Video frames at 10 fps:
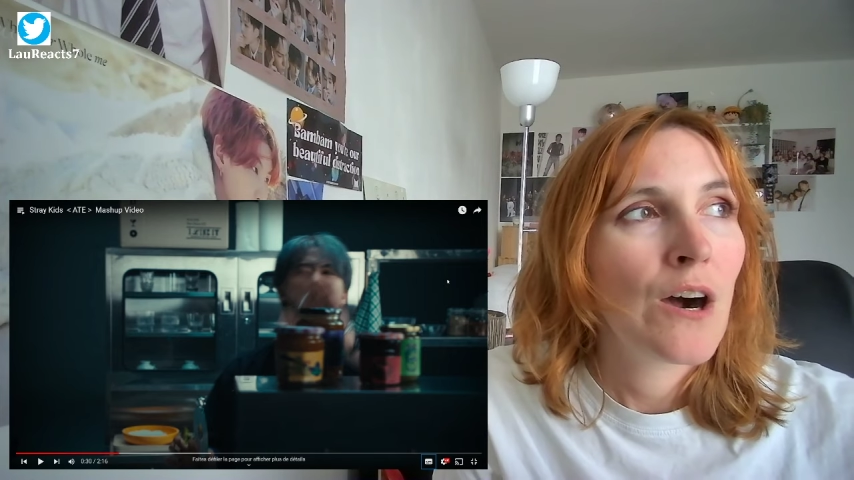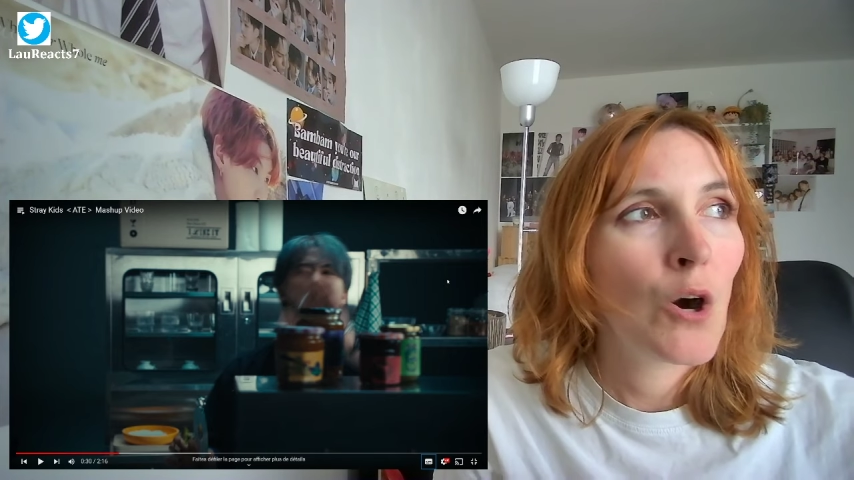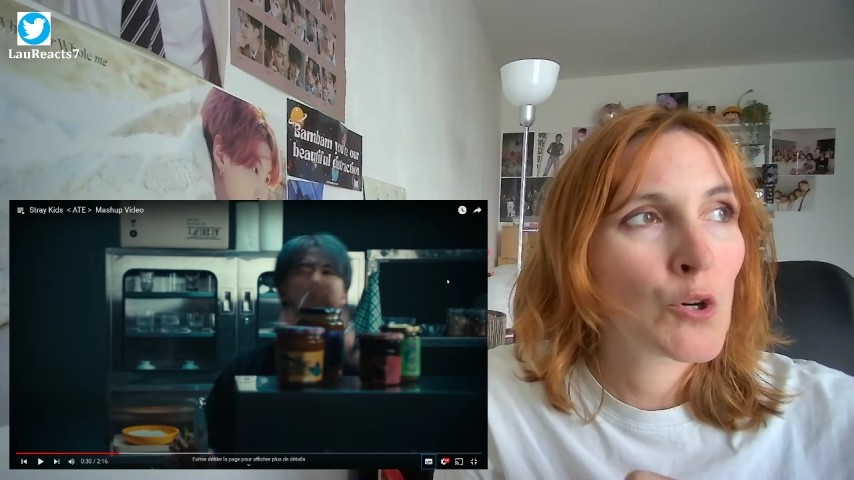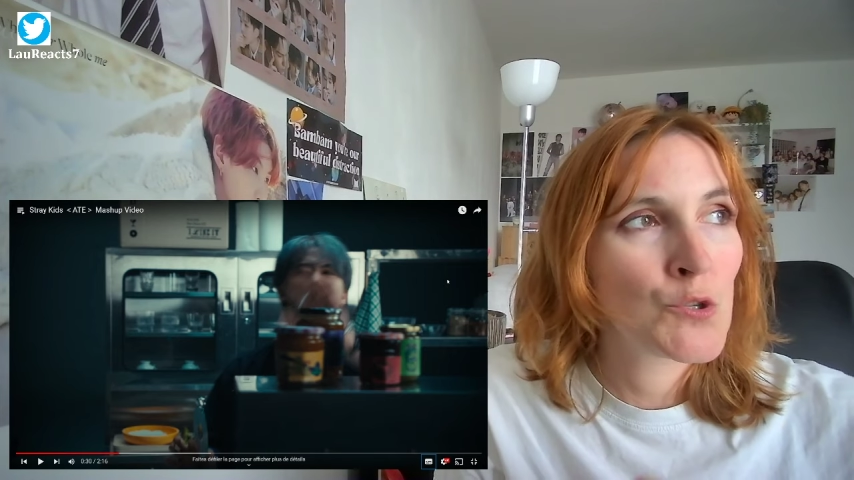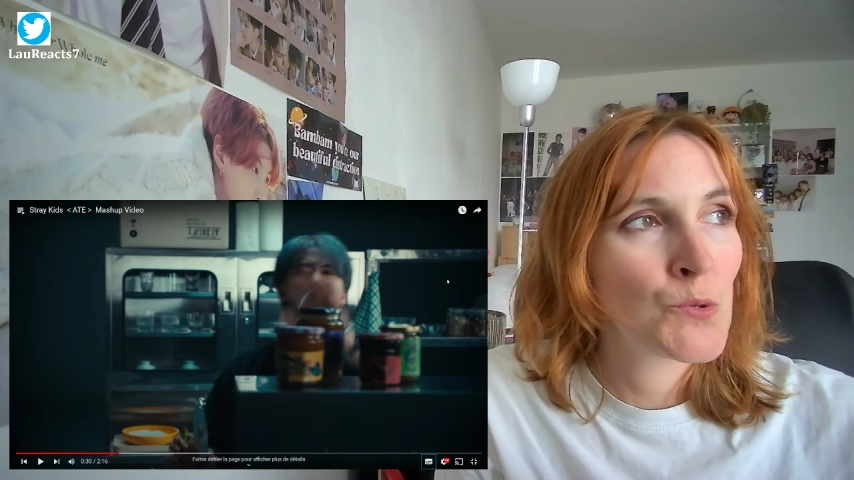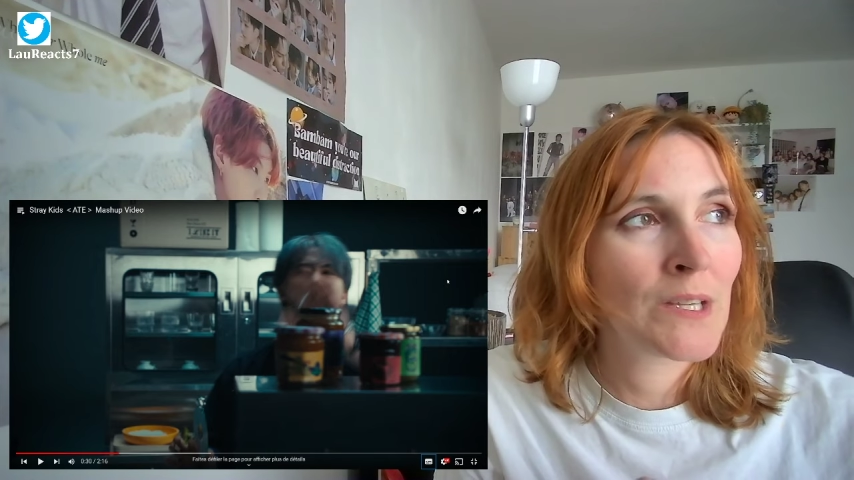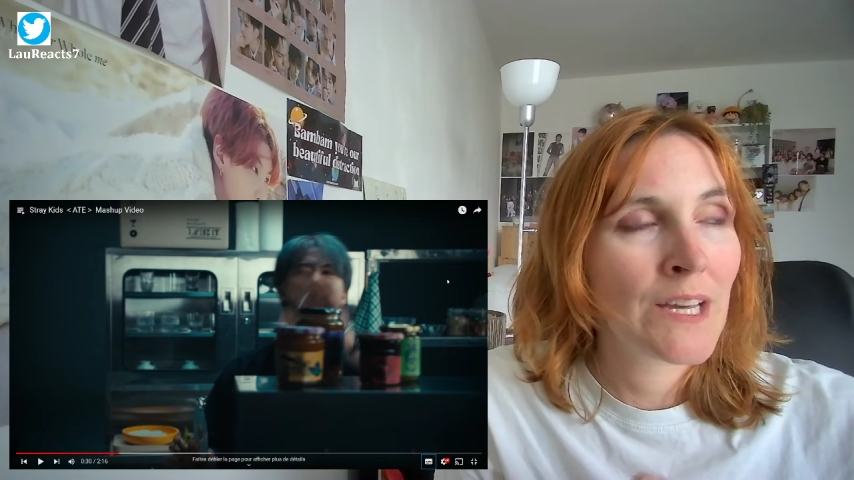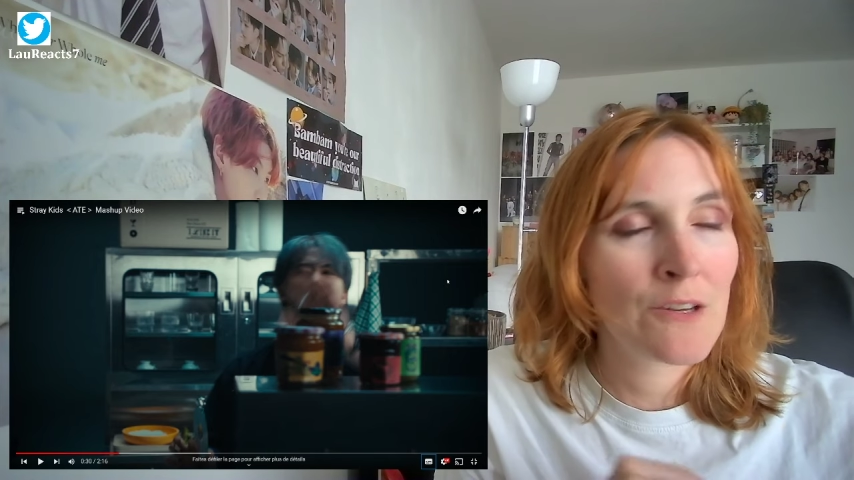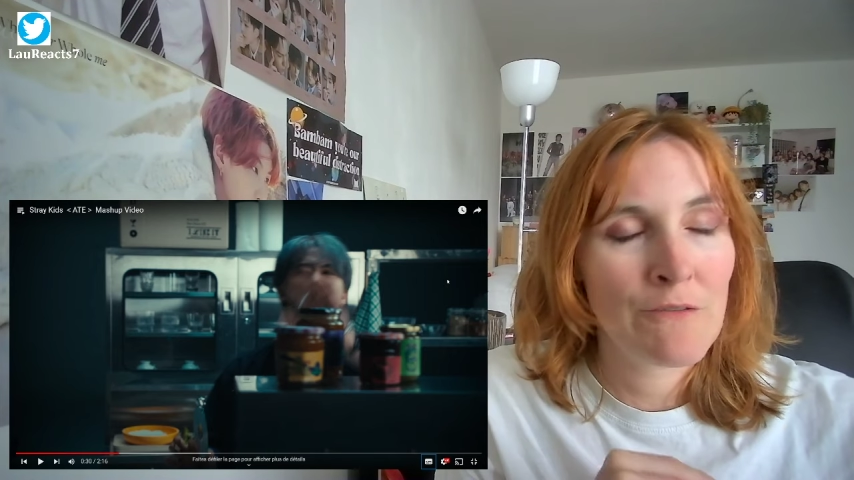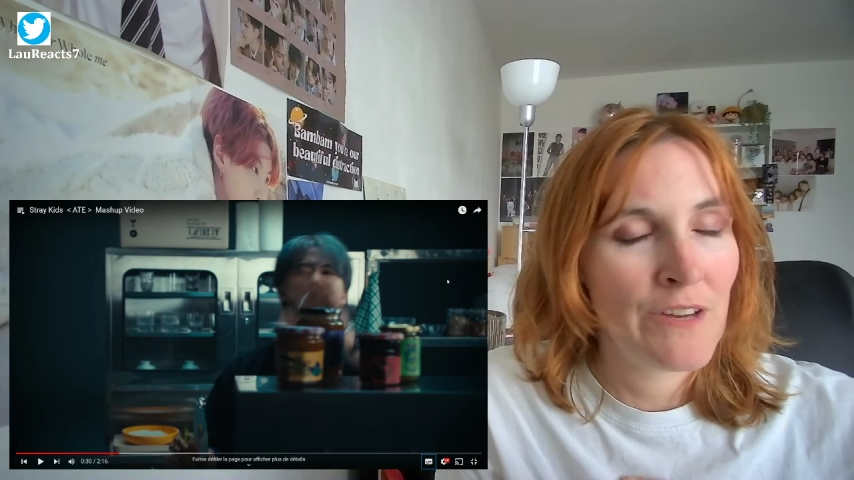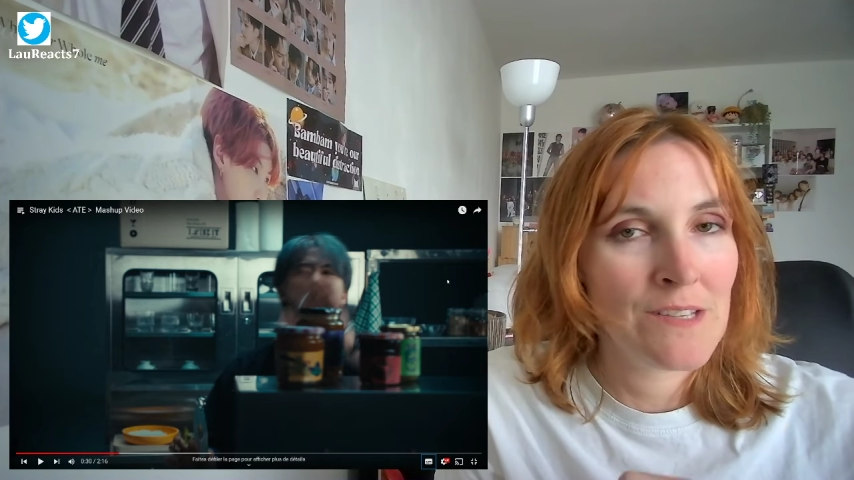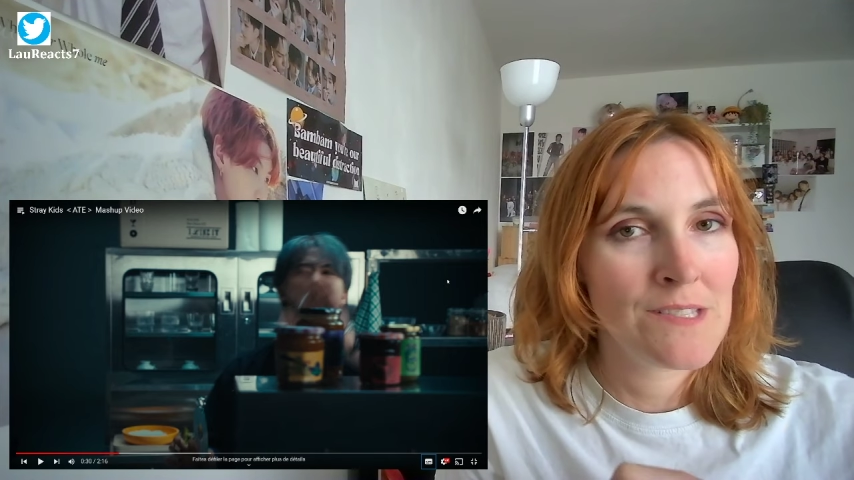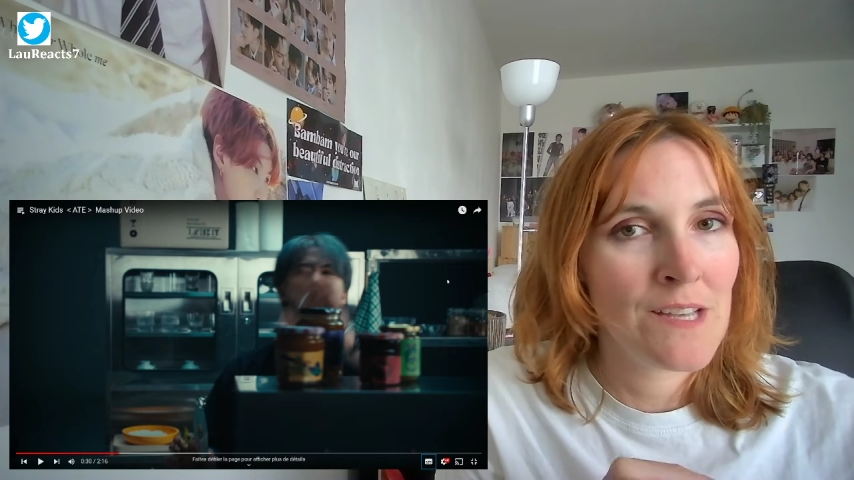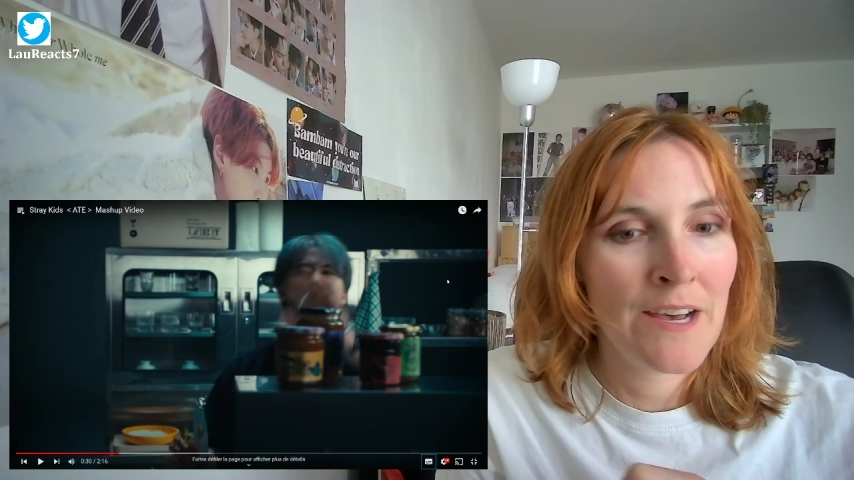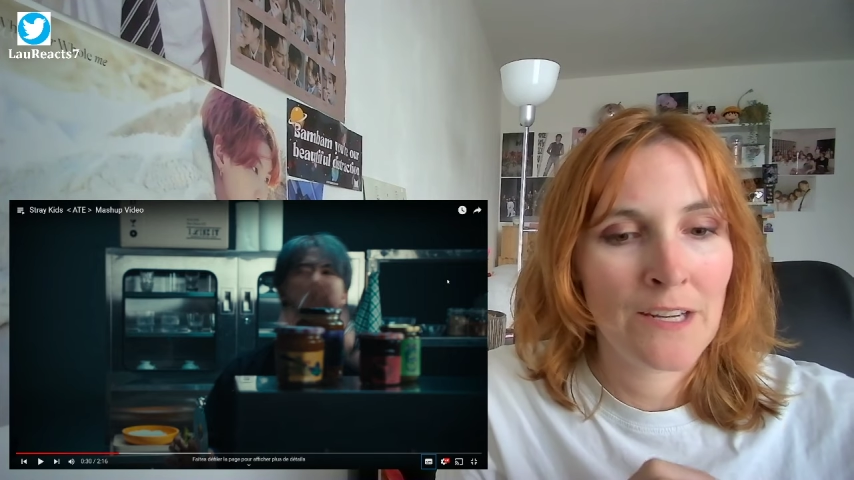or doing, like, a fan
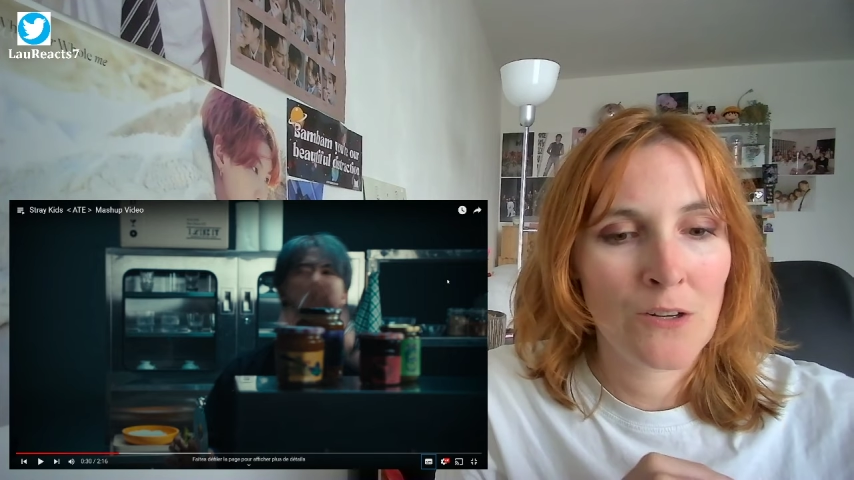sign,